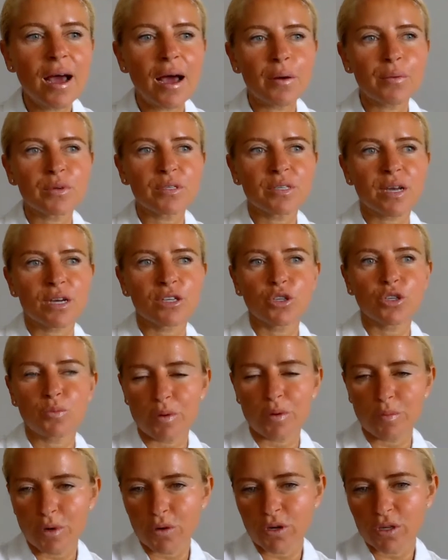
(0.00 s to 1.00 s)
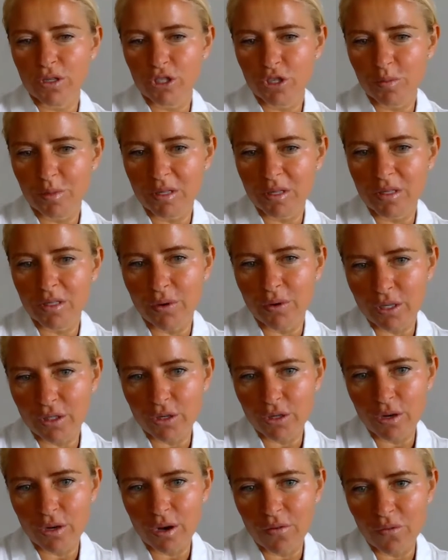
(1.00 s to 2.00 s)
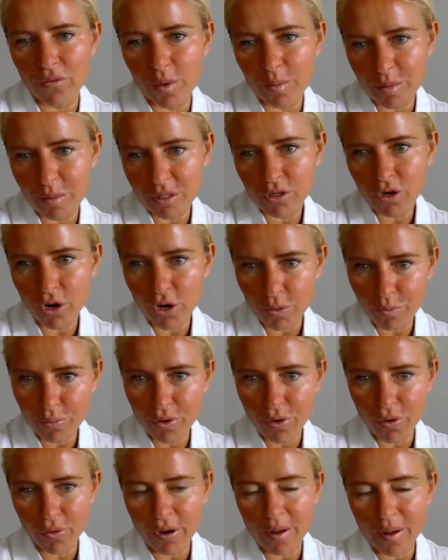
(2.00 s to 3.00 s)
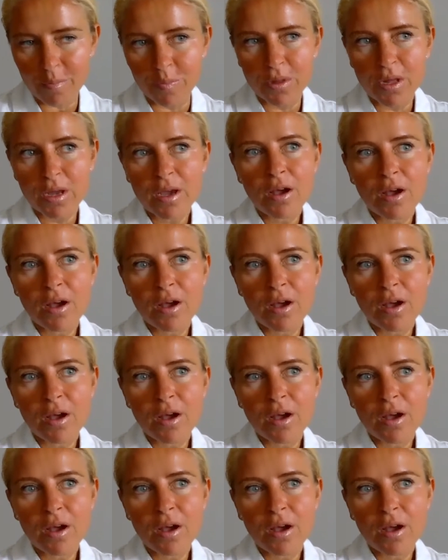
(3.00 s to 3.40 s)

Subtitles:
I was actually promoted to be the director of Women's Heart Program